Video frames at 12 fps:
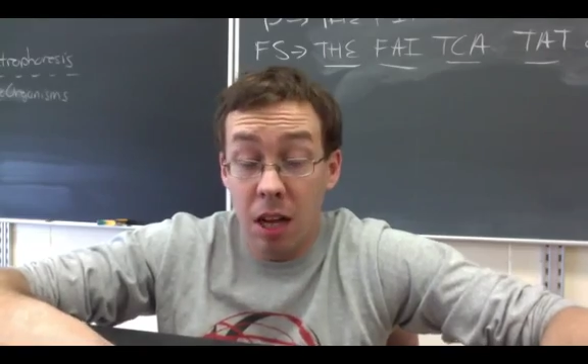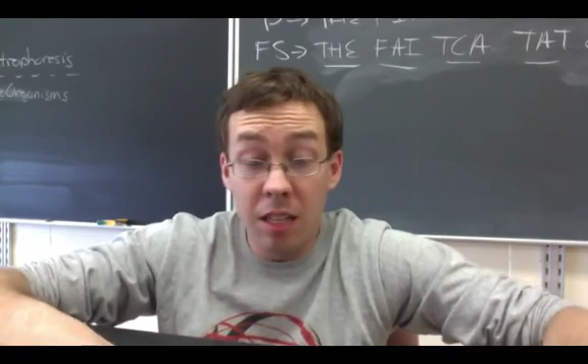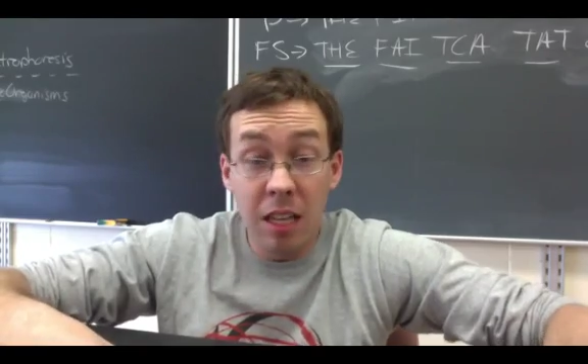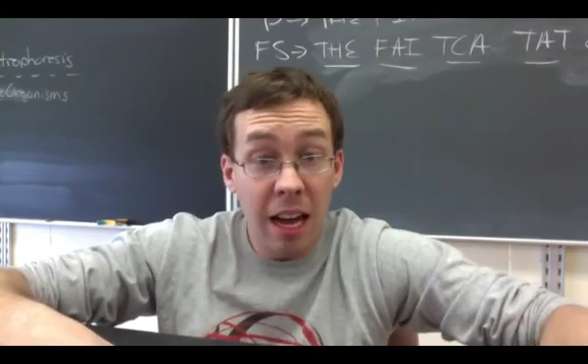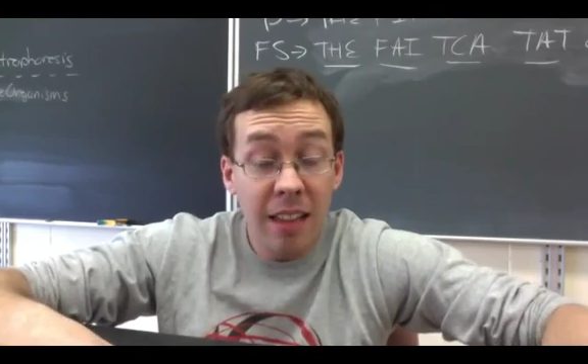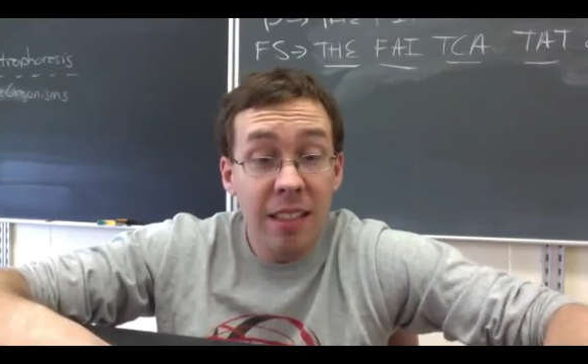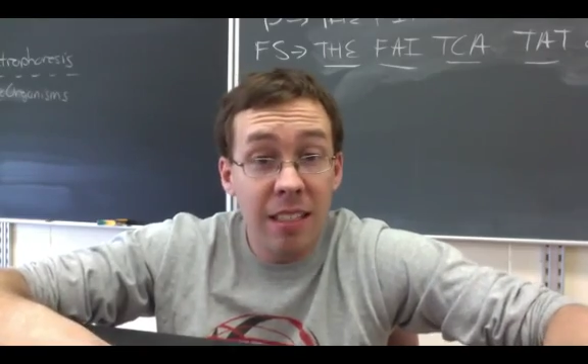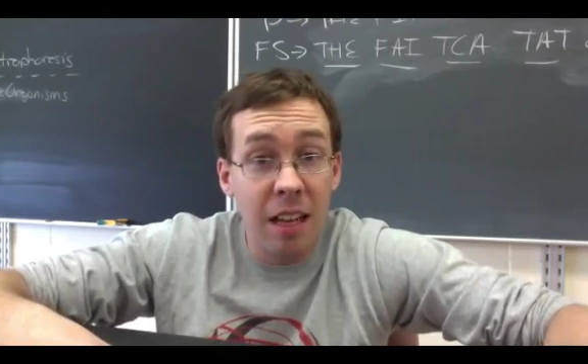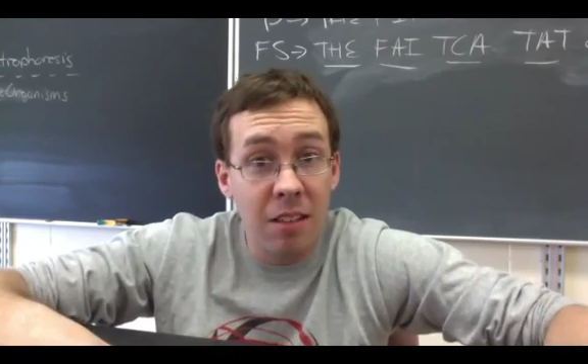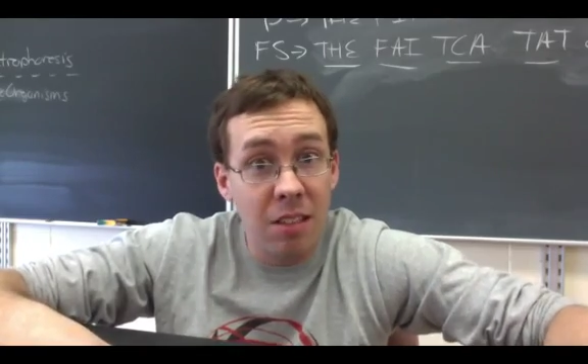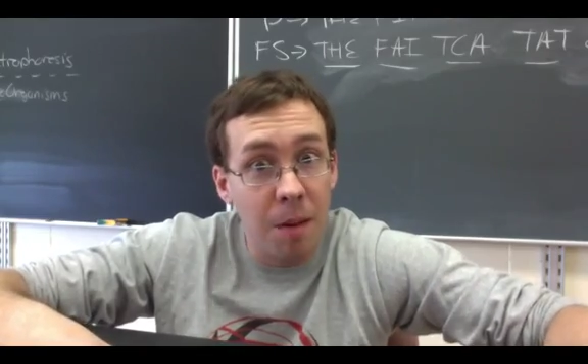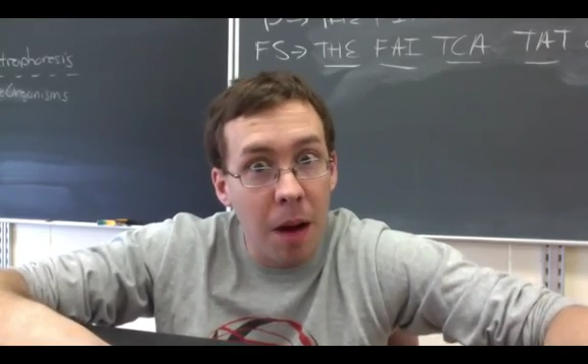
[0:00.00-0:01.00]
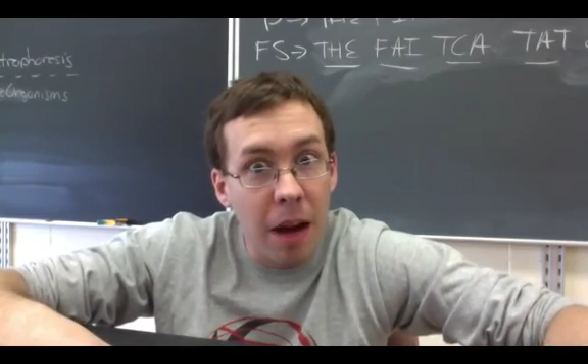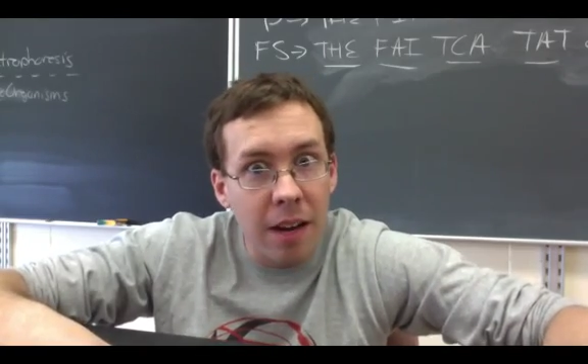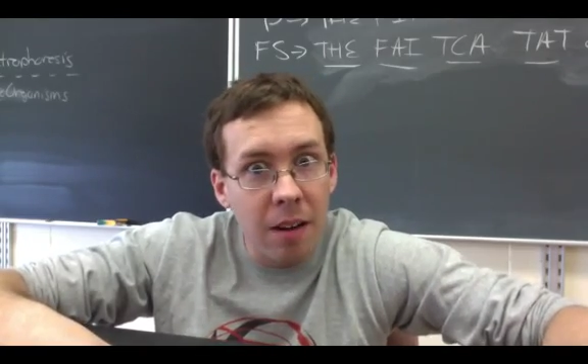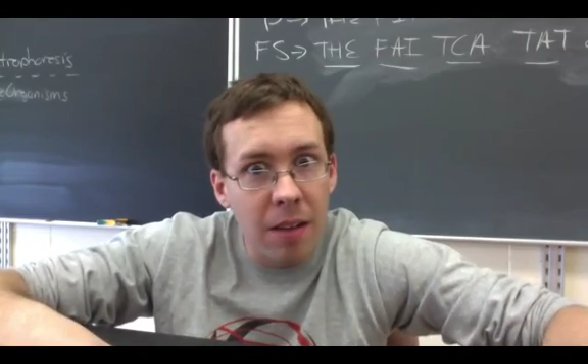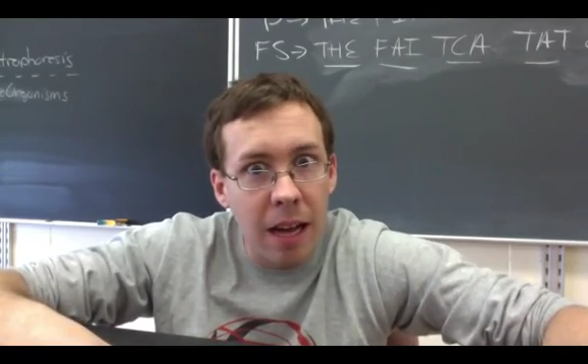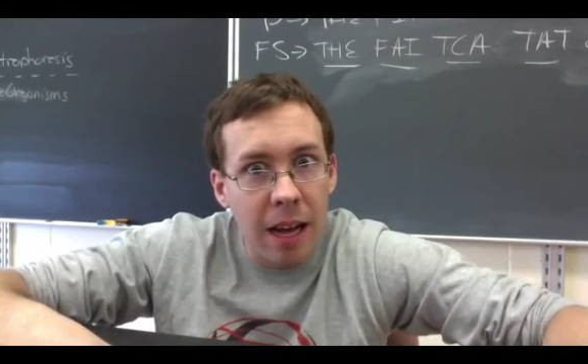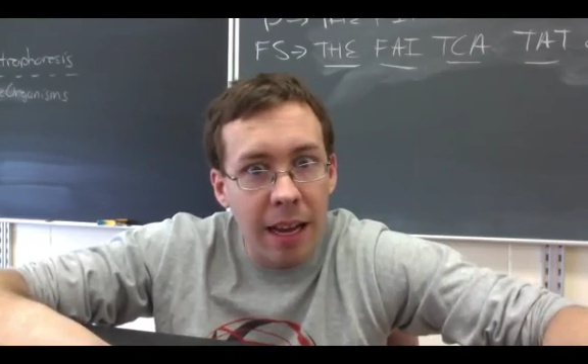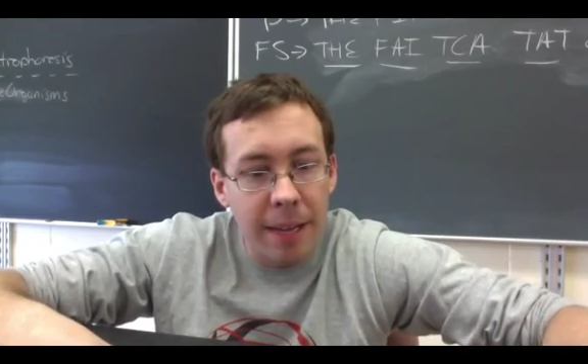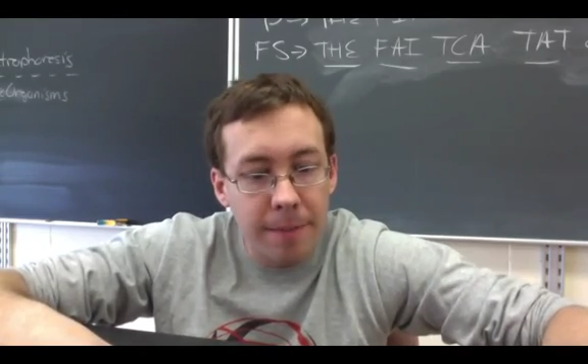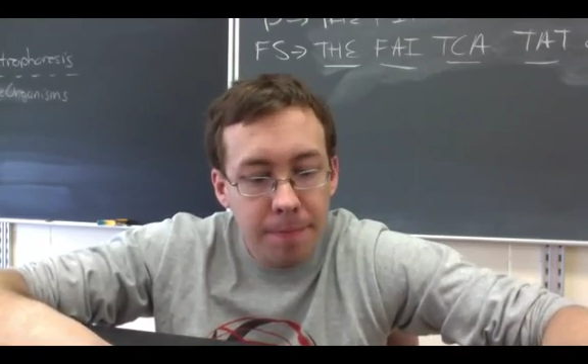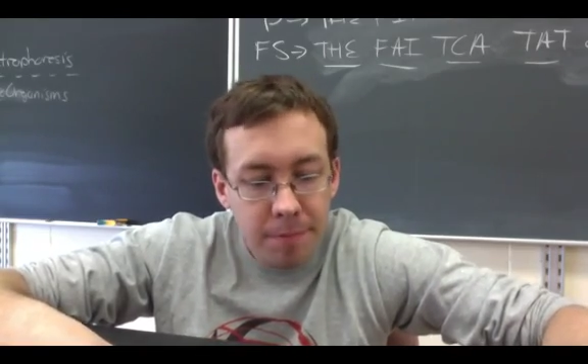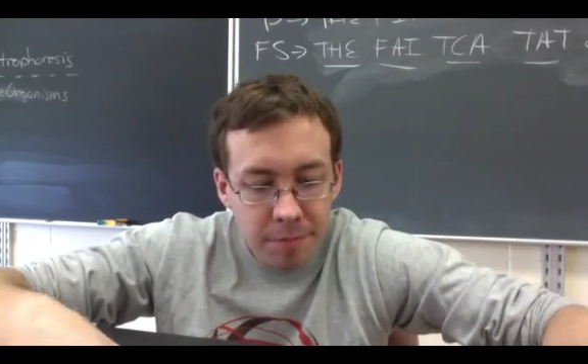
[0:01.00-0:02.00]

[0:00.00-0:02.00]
a lot of the cells in our body are dying.